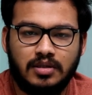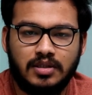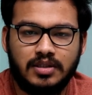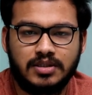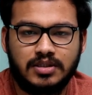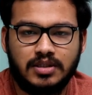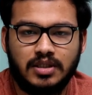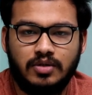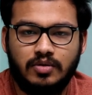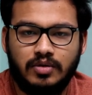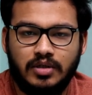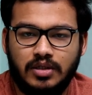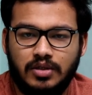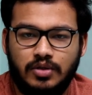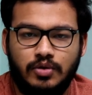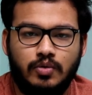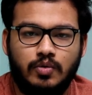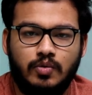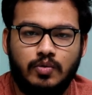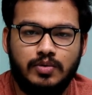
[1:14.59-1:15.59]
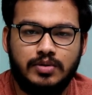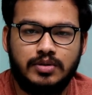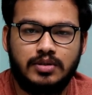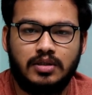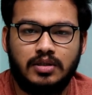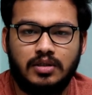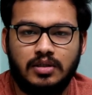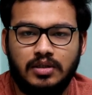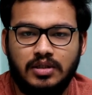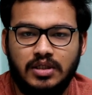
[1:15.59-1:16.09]
Instead, you can use
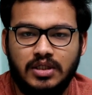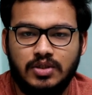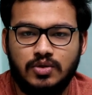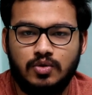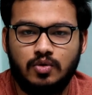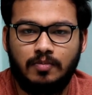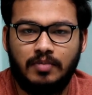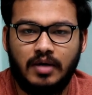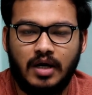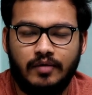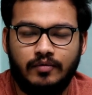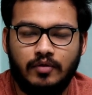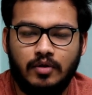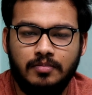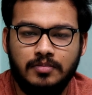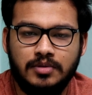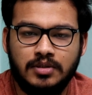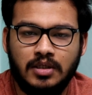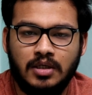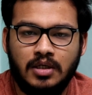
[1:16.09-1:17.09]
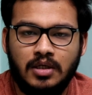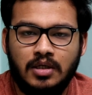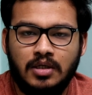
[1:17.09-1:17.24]
these two platforms.